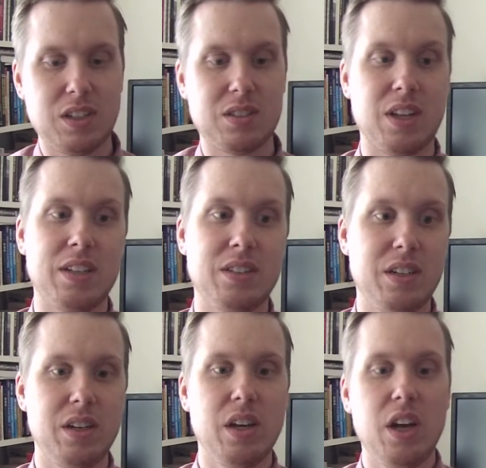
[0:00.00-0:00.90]
slides
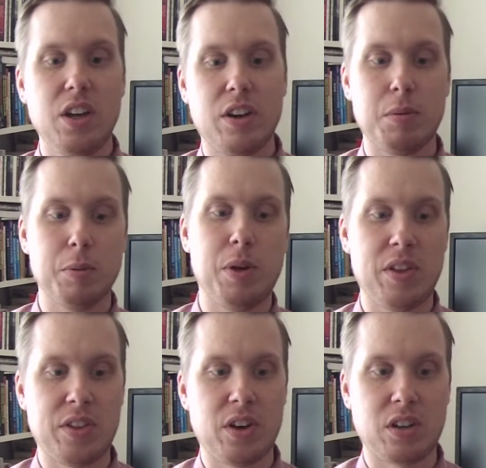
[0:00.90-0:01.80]
in. You're able to pull
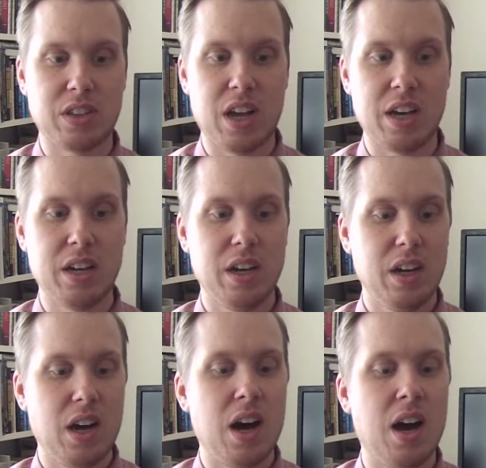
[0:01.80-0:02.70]
out the dark slide.
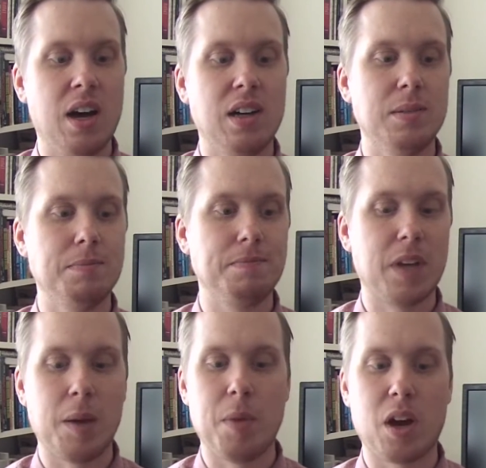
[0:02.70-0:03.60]
I'm
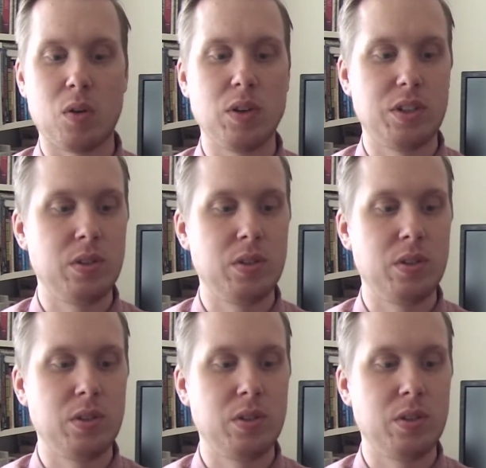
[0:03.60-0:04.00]
not going to